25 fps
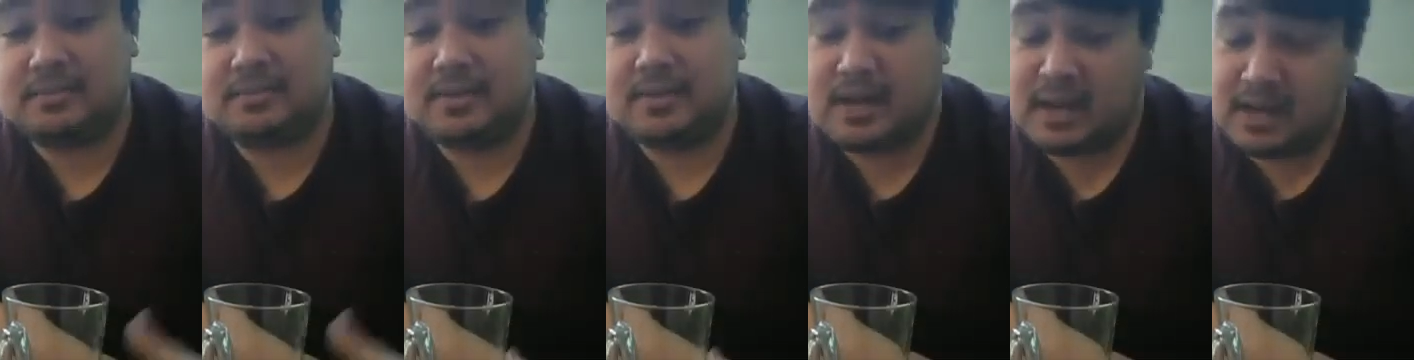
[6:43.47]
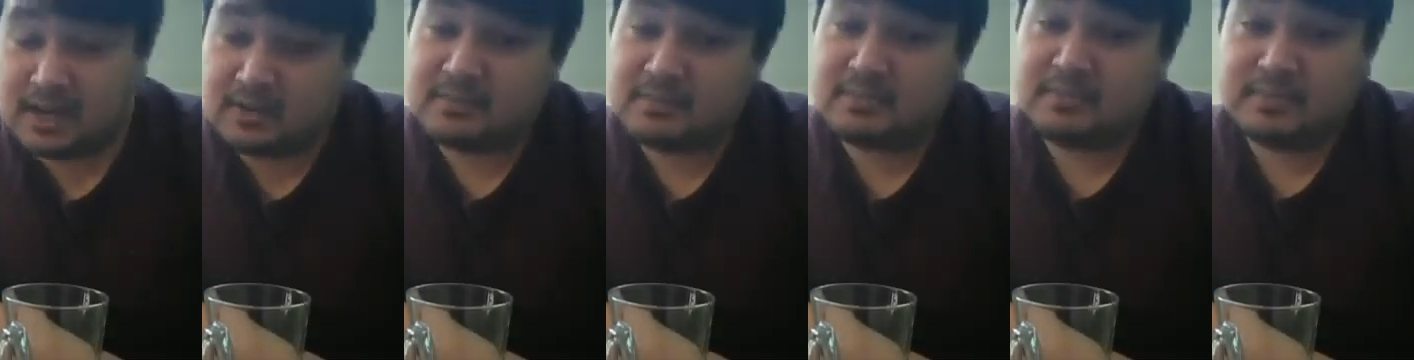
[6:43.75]

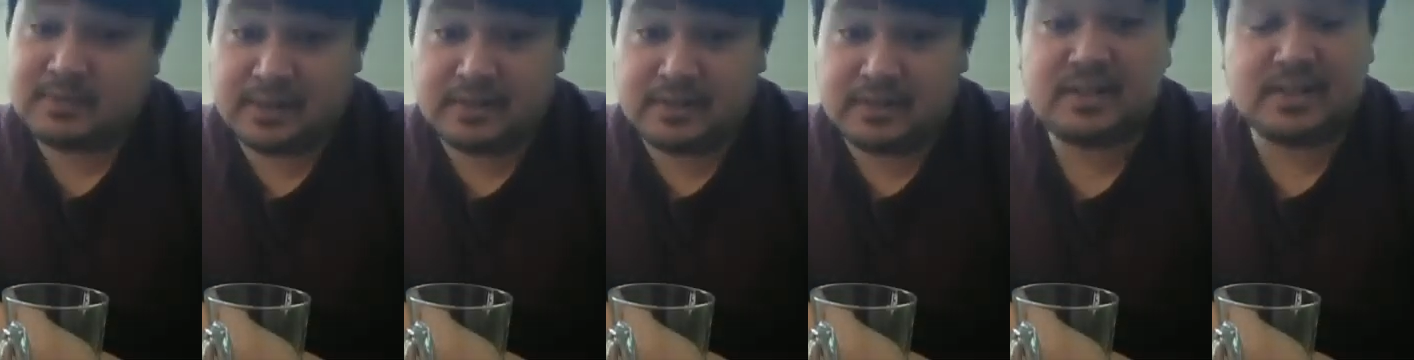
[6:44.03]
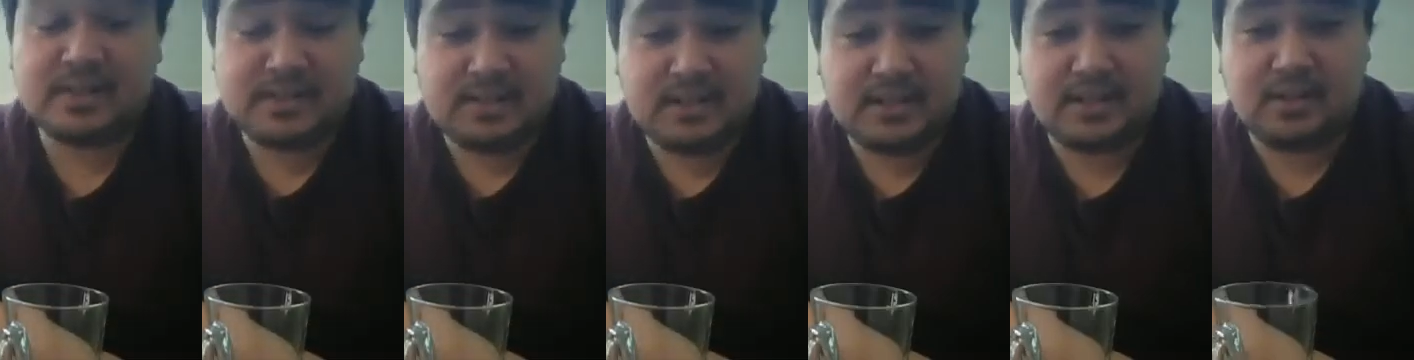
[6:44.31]
and they
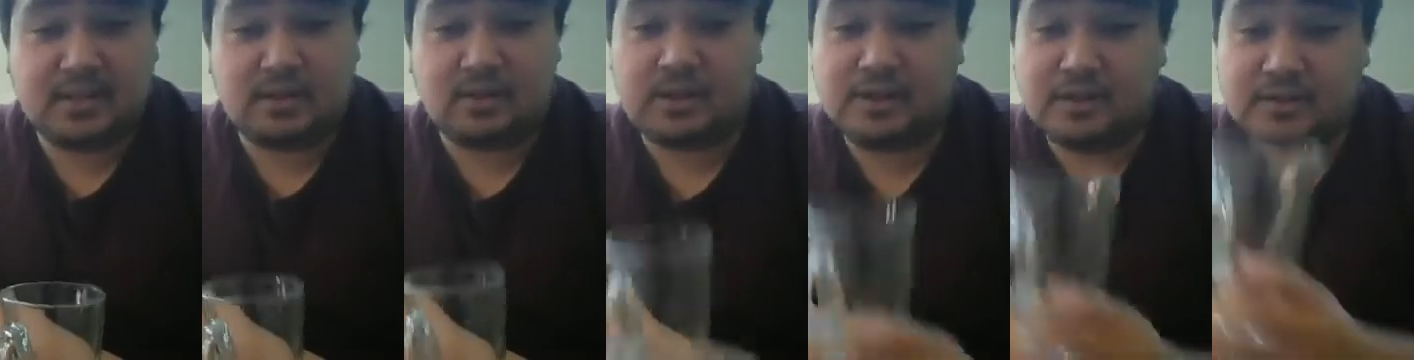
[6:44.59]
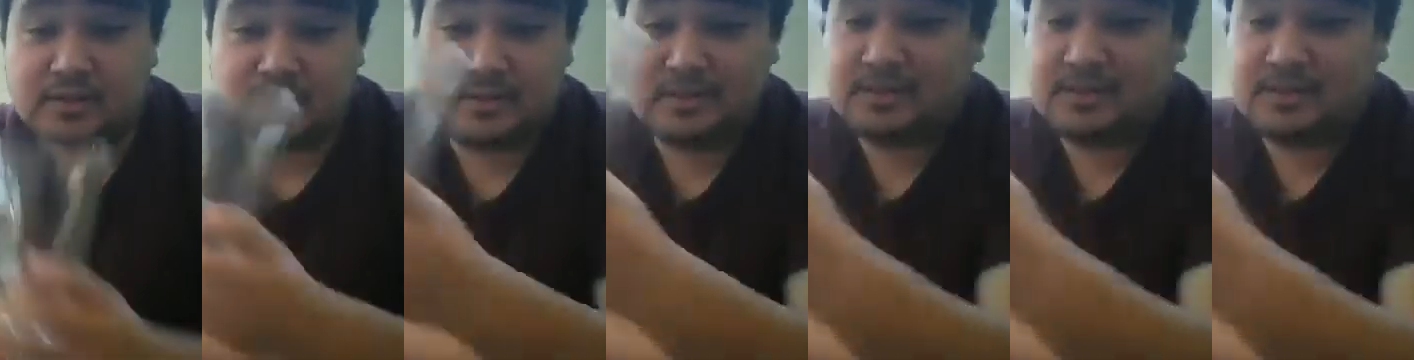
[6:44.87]
succeeded, or
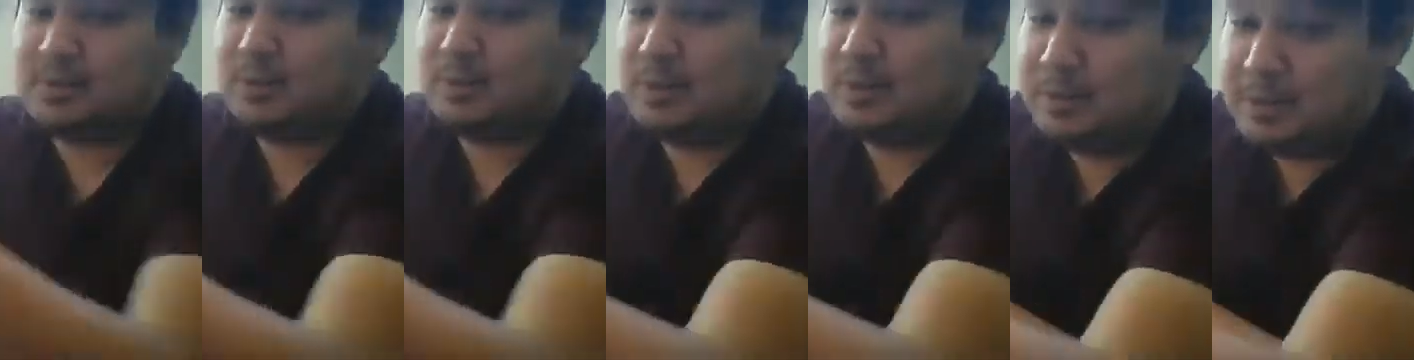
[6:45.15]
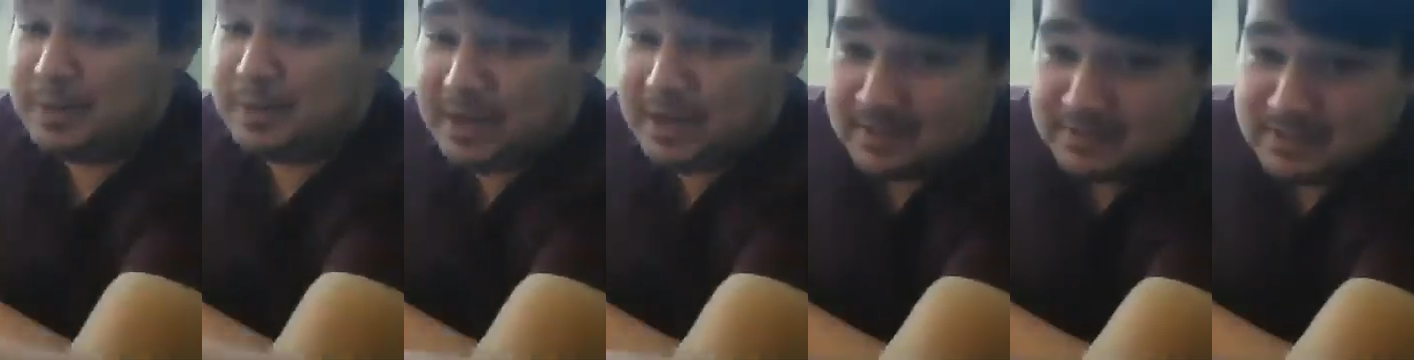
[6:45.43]
else we
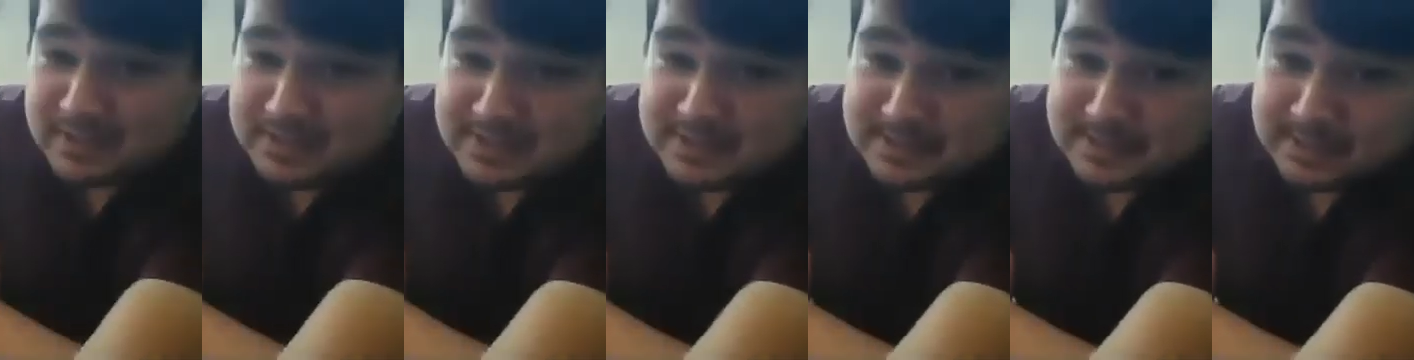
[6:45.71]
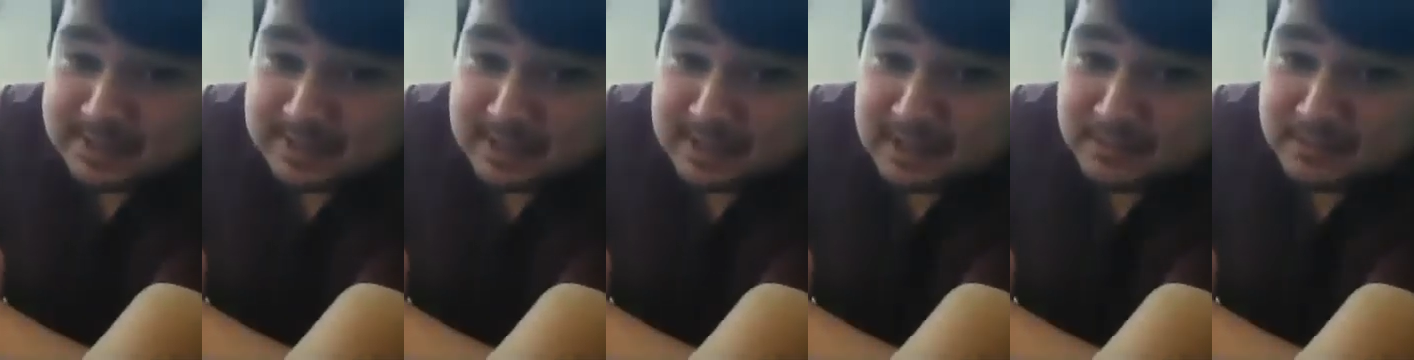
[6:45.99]
wouldn't have these
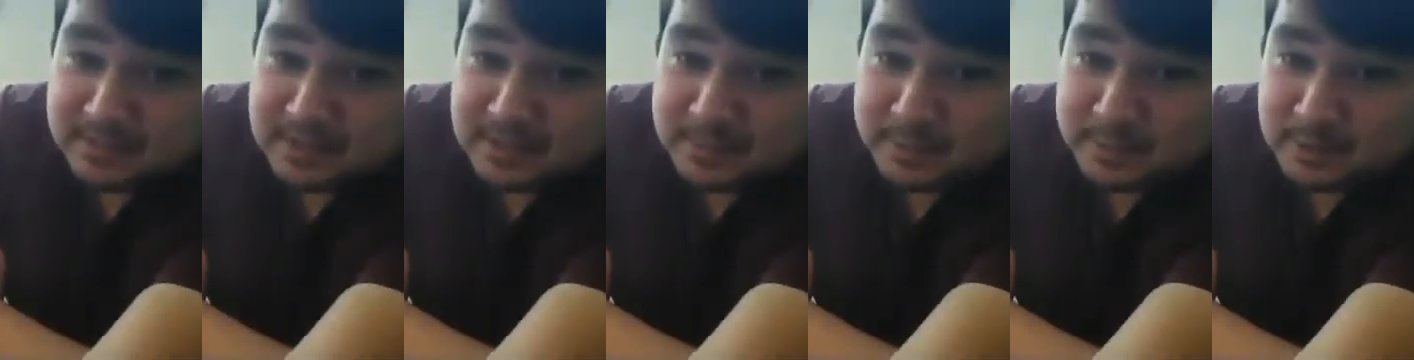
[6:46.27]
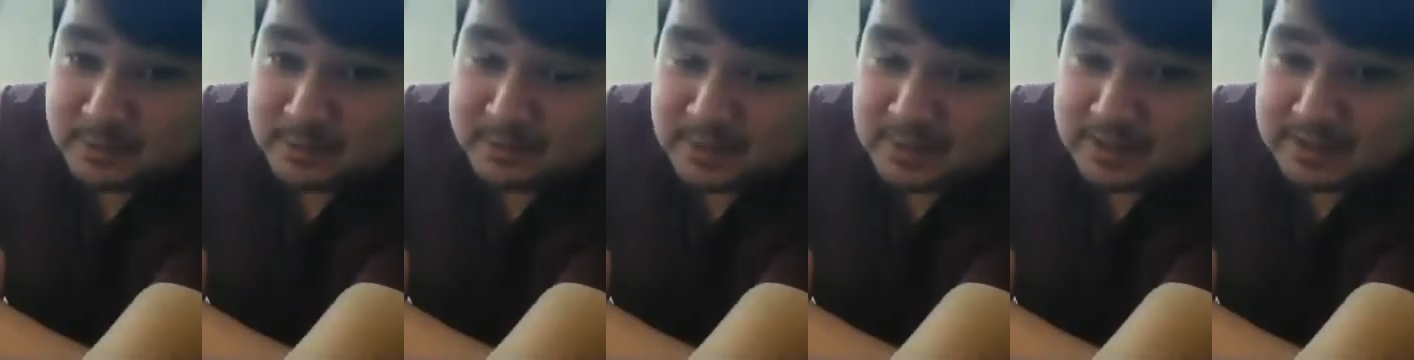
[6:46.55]
lovely,
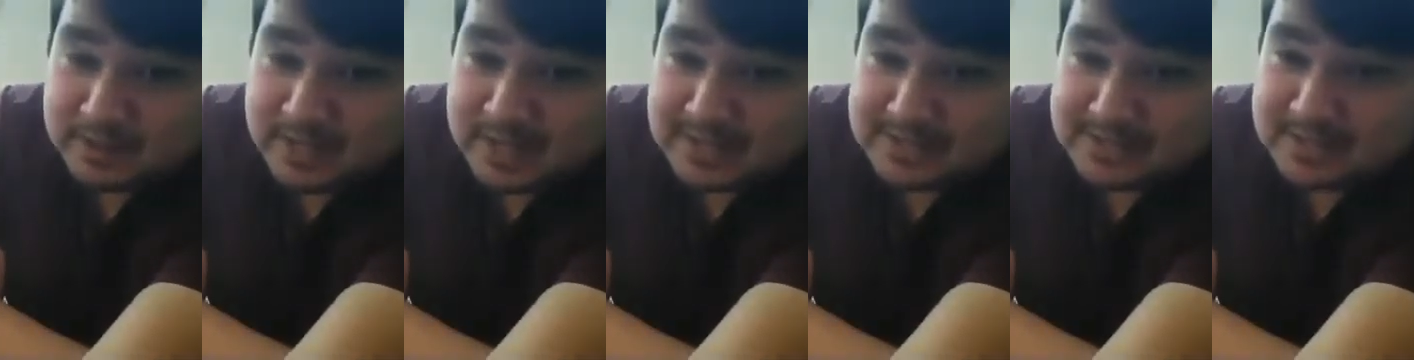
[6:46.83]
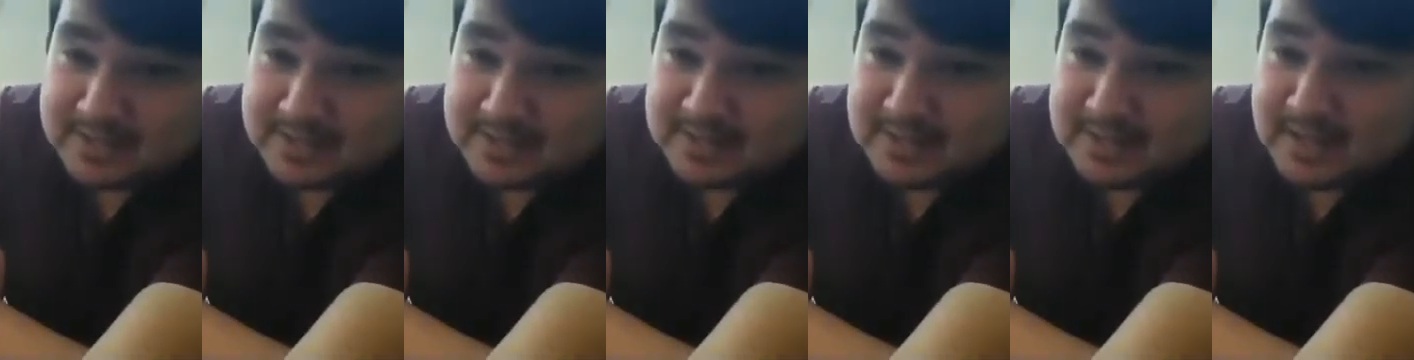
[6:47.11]
beautiful glasses
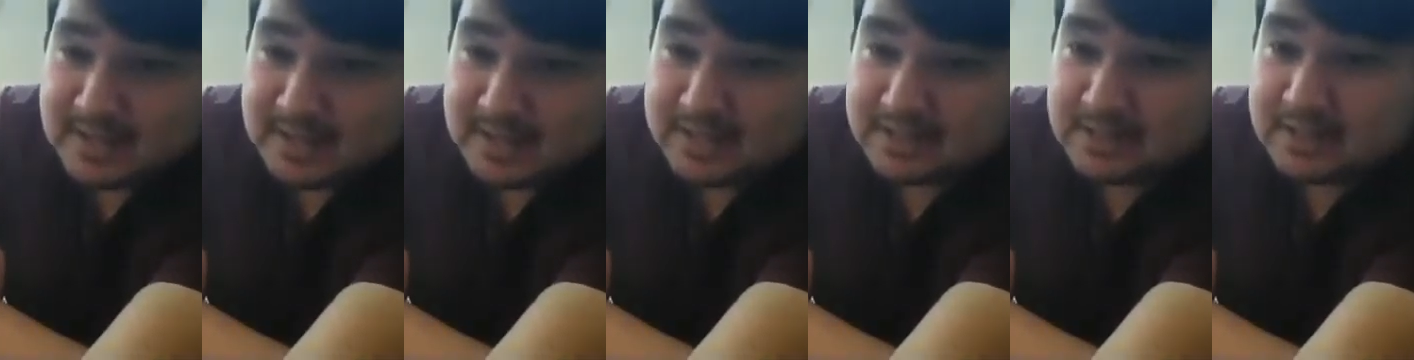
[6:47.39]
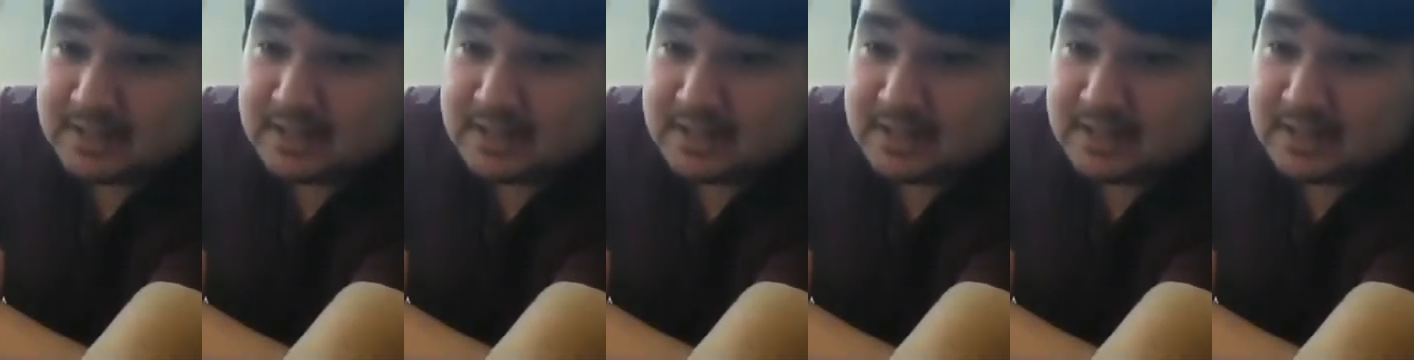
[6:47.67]
today.